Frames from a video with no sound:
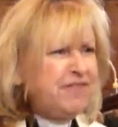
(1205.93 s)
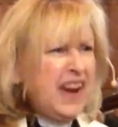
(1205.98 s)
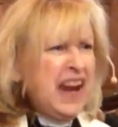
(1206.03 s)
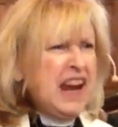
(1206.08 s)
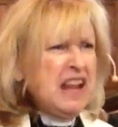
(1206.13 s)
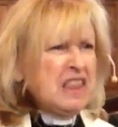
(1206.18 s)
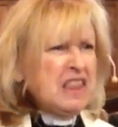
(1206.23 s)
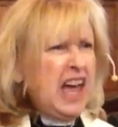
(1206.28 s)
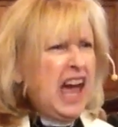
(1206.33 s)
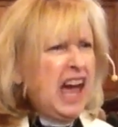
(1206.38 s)

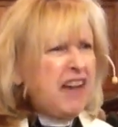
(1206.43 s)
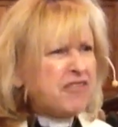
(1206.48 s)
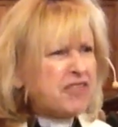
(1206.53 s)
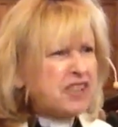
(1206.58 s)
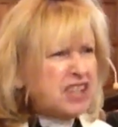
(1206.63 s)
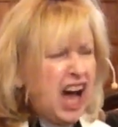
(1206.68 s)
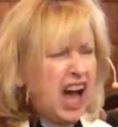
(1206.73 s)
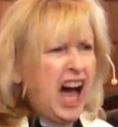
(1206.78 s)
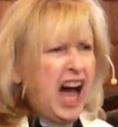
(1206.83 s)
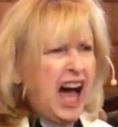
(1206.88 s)
faith
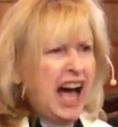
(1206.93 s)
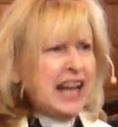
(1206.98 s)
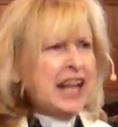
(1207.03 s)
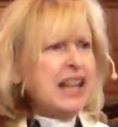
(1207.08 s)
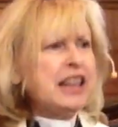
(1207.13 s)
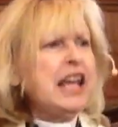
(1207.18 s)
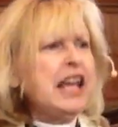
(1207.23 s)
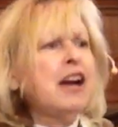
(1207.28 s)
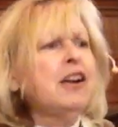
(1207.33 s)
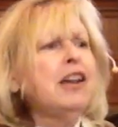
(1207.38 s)
of God
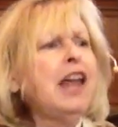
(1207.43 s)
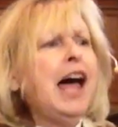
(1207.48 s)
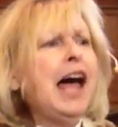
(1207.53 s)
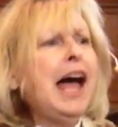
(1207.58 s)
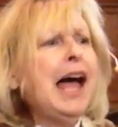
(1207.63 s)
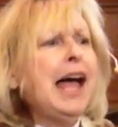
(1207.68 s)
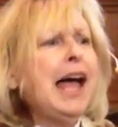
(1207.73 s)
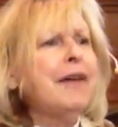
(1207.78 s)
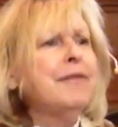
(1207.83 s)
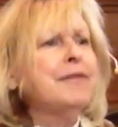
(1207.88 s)
in their
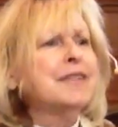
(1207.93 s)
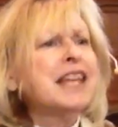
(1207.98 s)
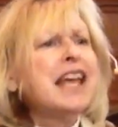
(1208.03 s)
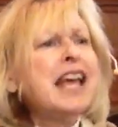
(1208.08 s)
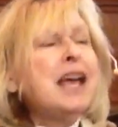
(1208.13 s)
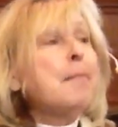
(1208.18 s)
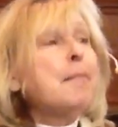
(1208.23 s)
lives